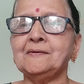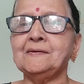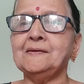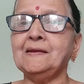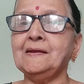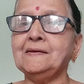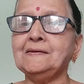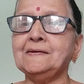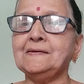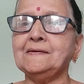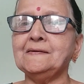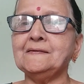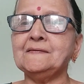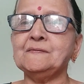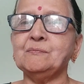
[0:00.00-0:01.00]
Then it
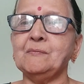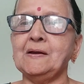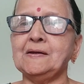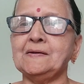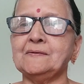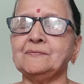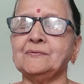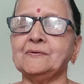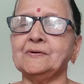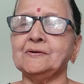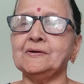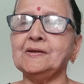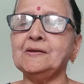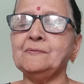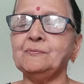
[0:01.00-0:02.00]
is
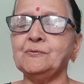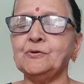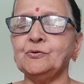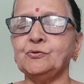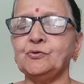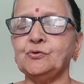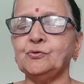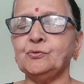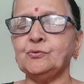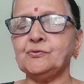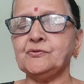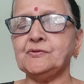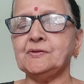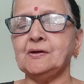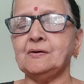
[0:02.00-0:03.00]
metaphor. If you
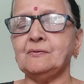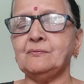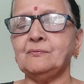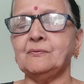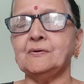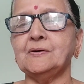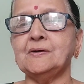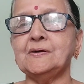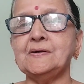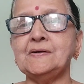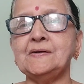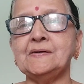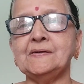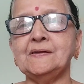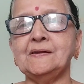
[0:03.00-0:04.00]
use the word